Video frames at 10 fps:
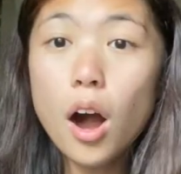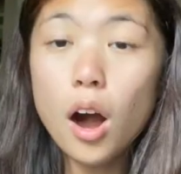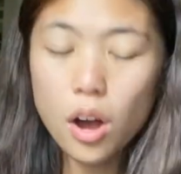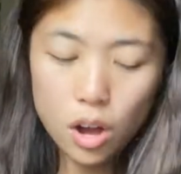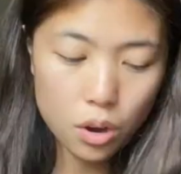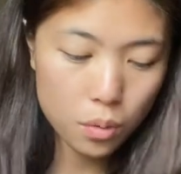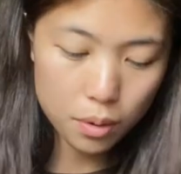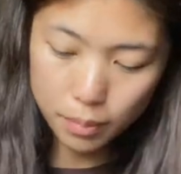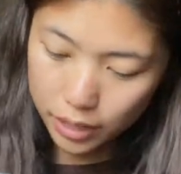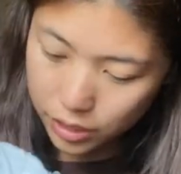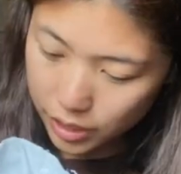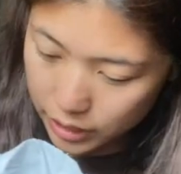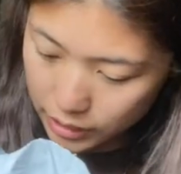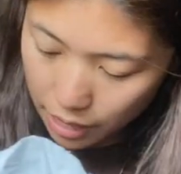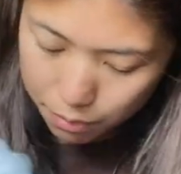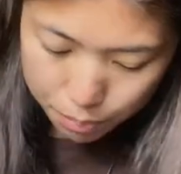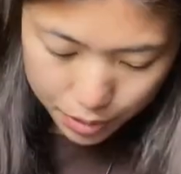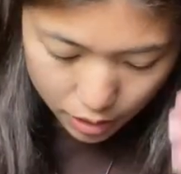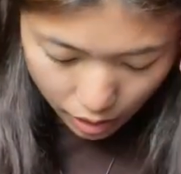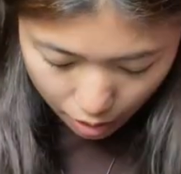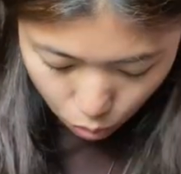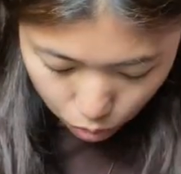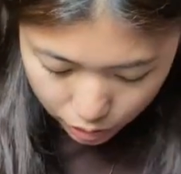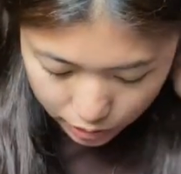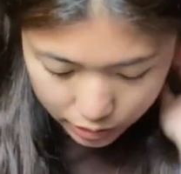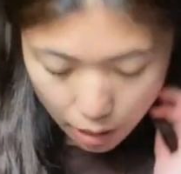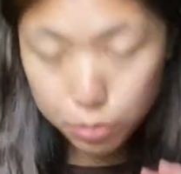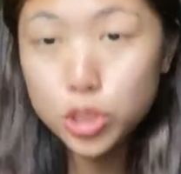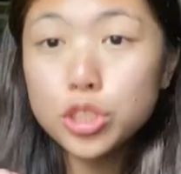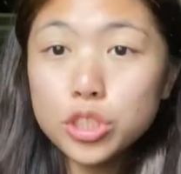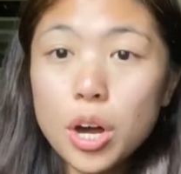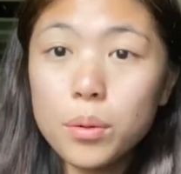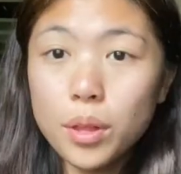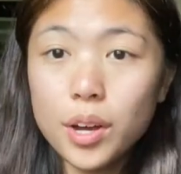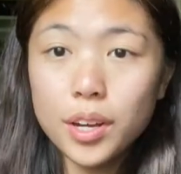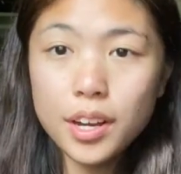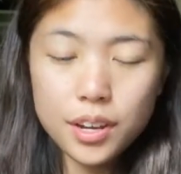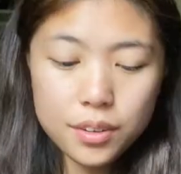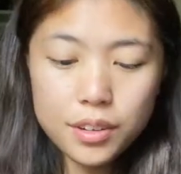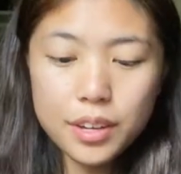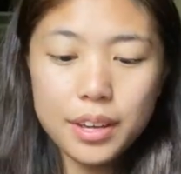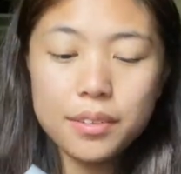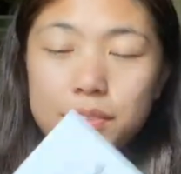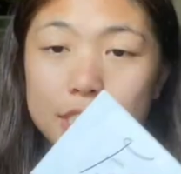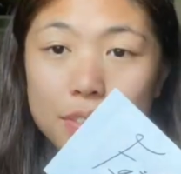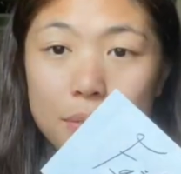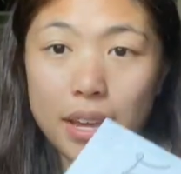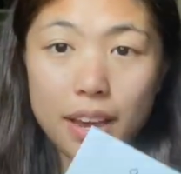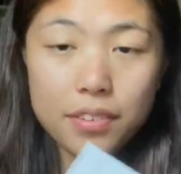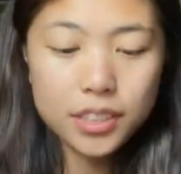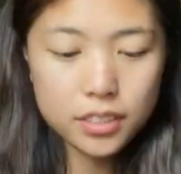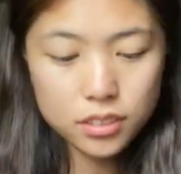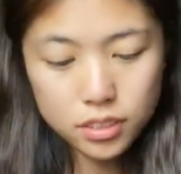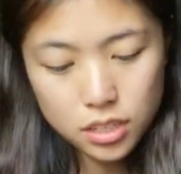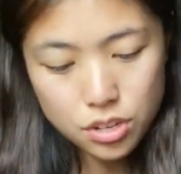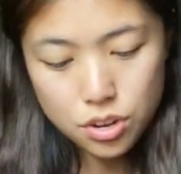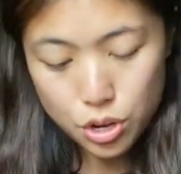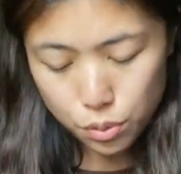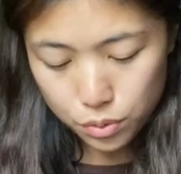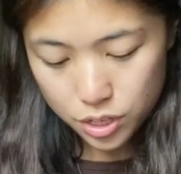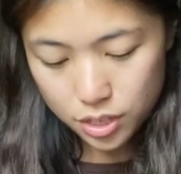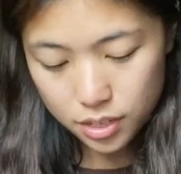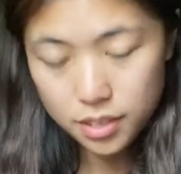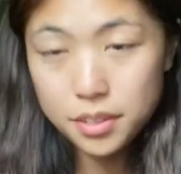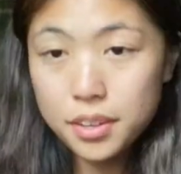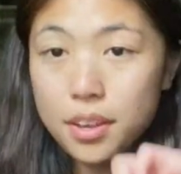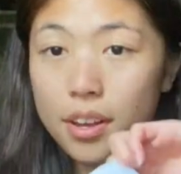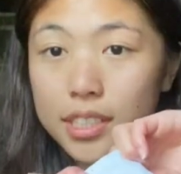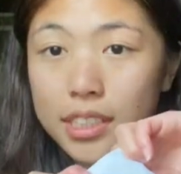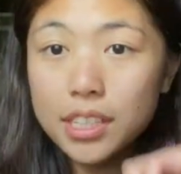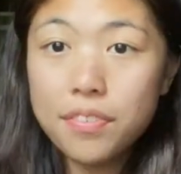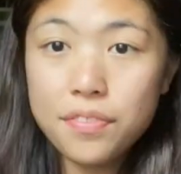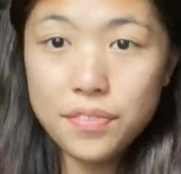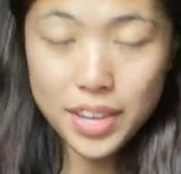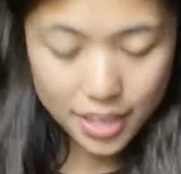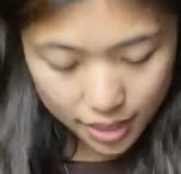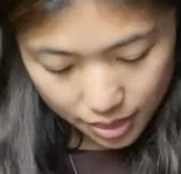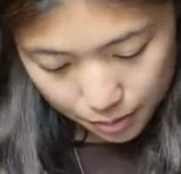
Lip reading: Oh my goodness, I ordered this top so long ago. Okay, first of all, we have a little note. This is Faith.